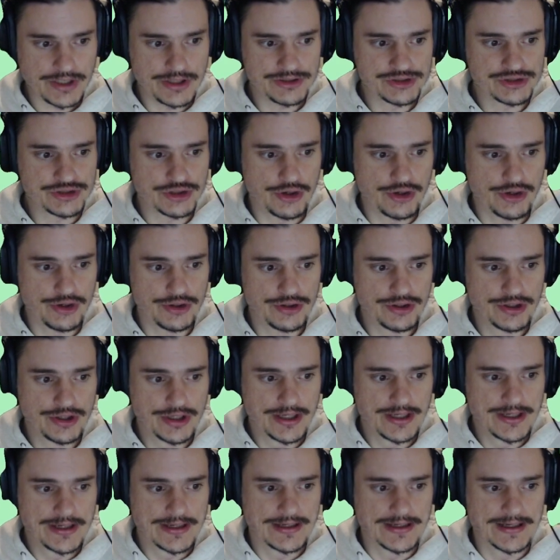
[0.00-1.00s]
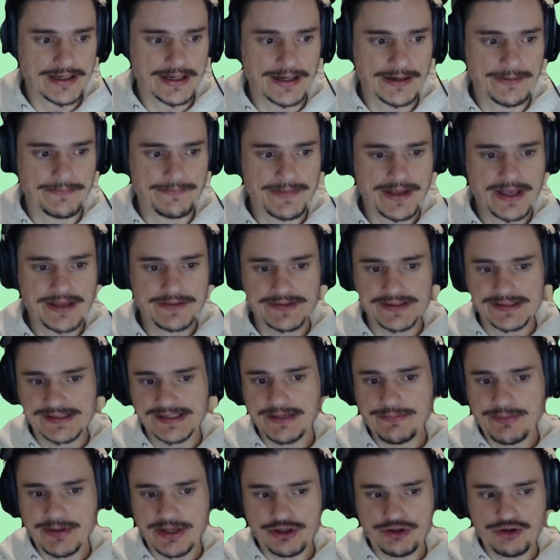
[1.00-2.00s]
the
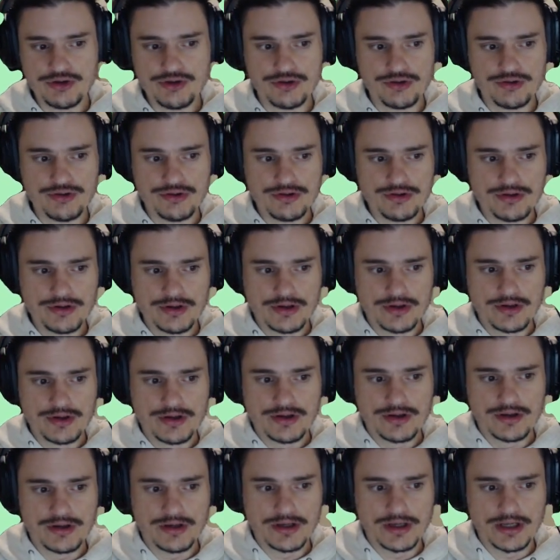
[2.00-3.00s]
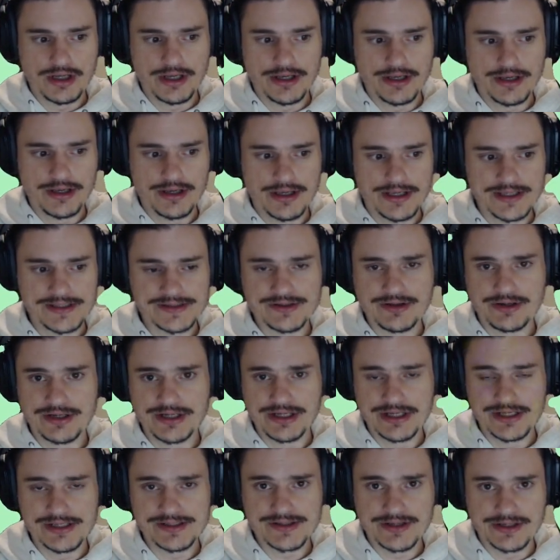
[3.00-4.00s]
CPU is
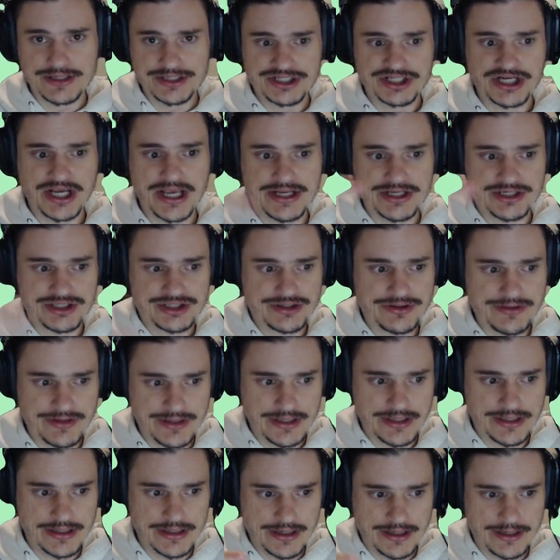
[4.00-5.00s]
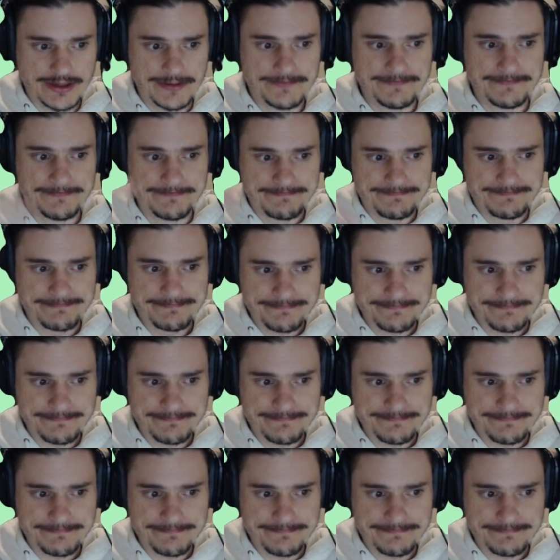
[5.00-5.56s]
gonna change the